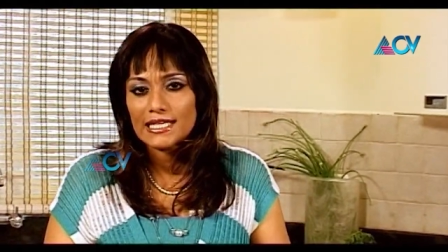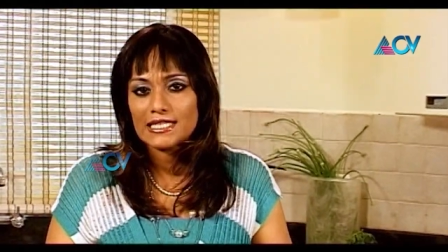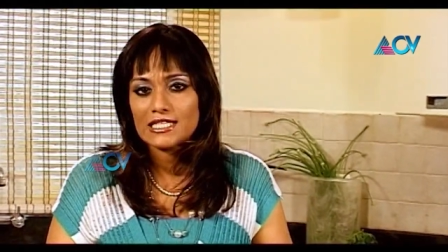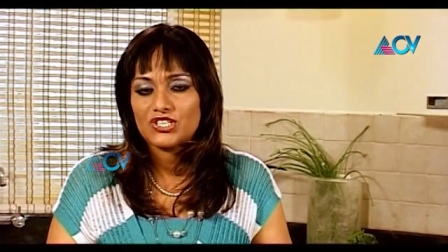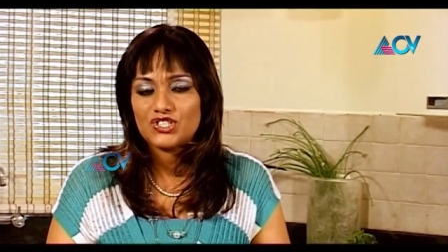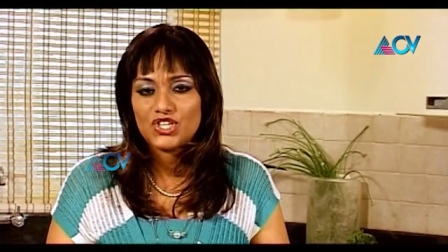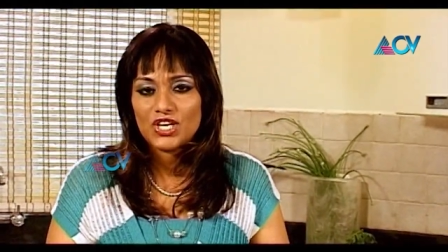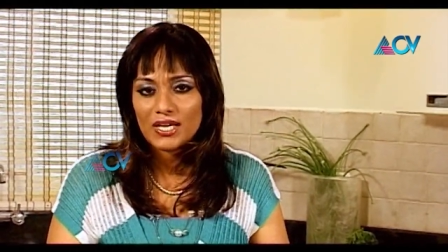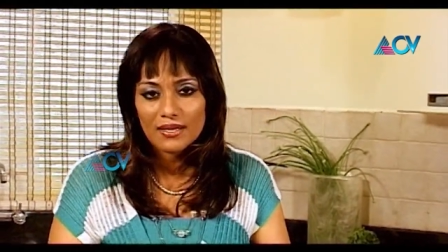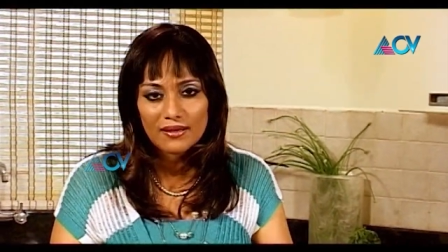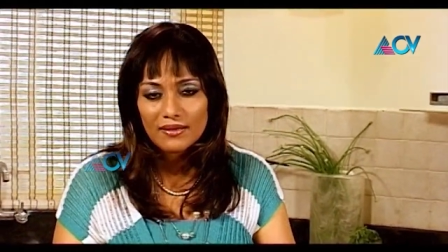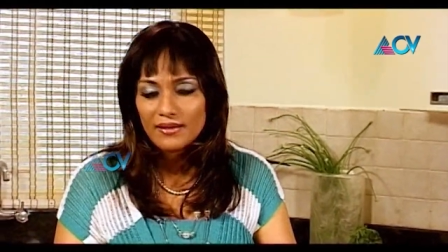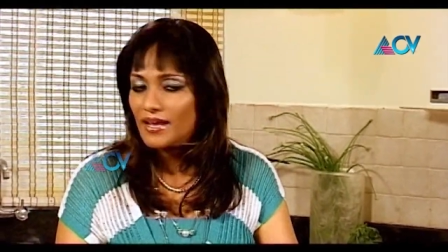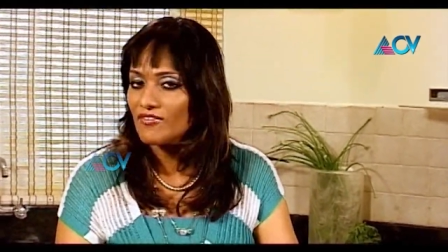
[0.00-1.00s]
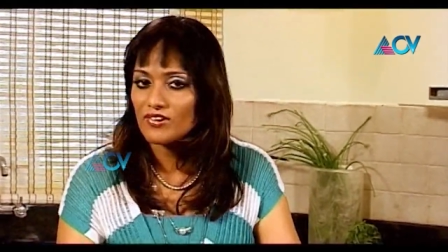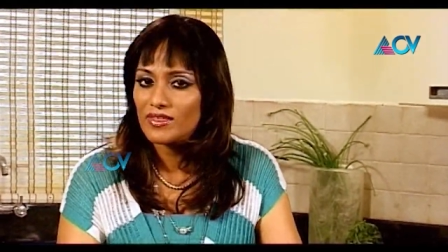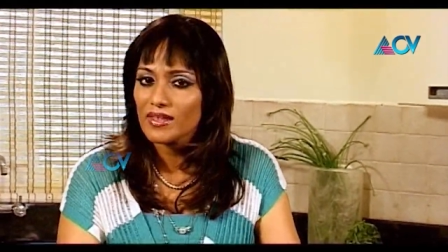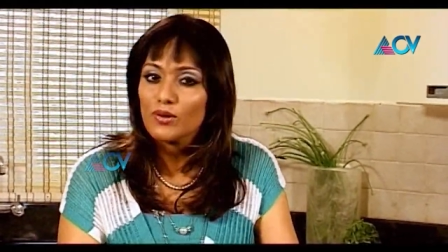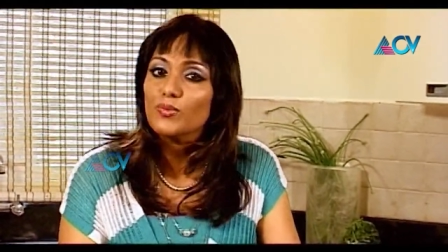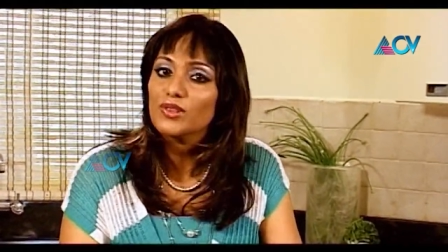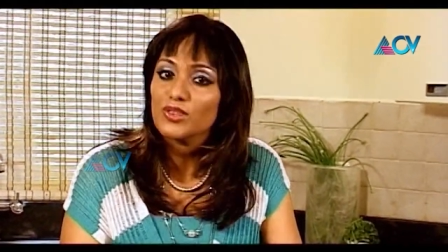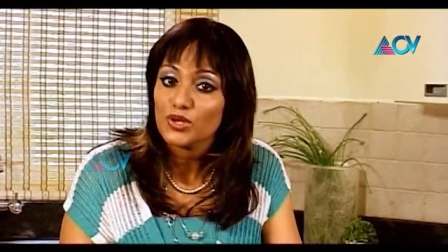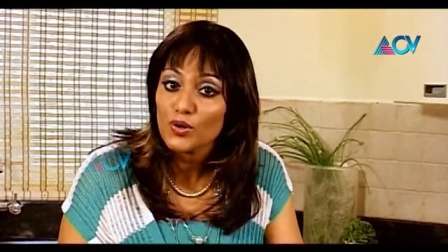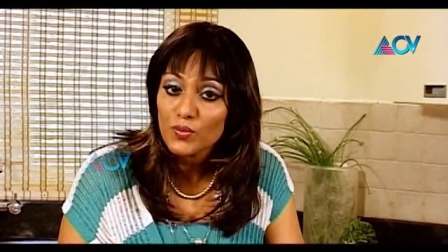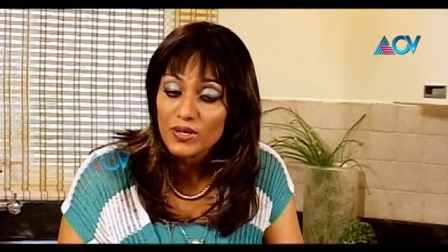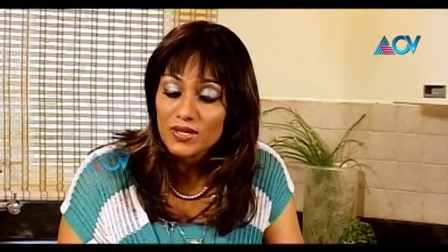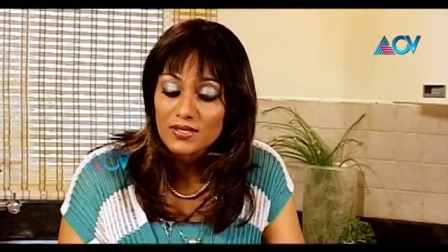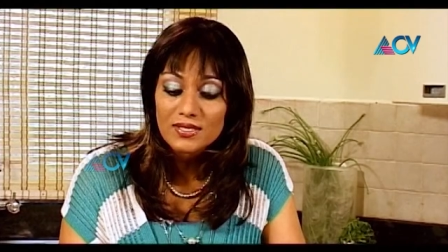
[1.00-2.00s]
and chicken, everything with
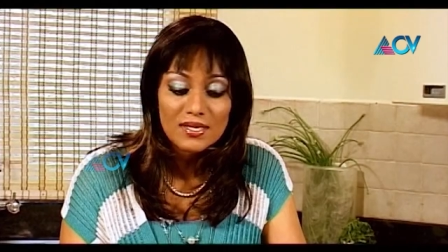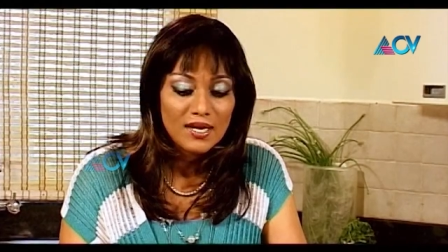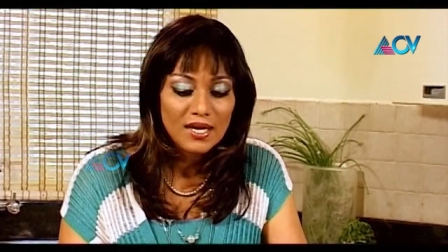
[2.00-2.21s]
yogurt